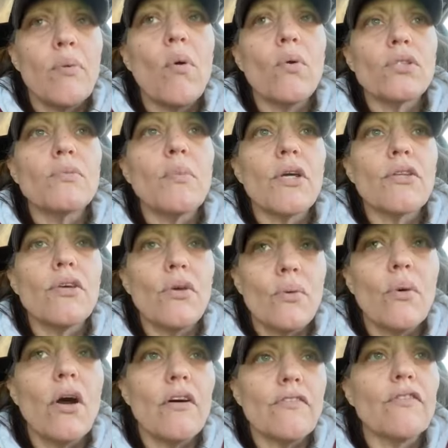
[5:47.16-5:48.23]
Portsmouth
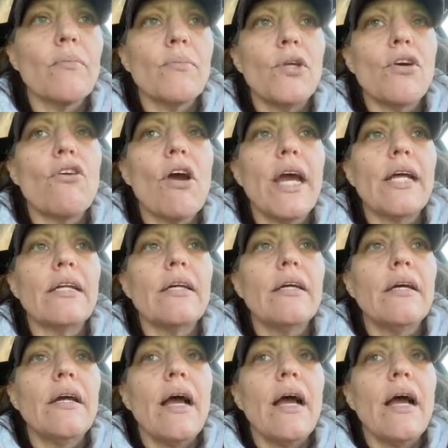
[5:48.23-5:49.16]
who are from Ukraine,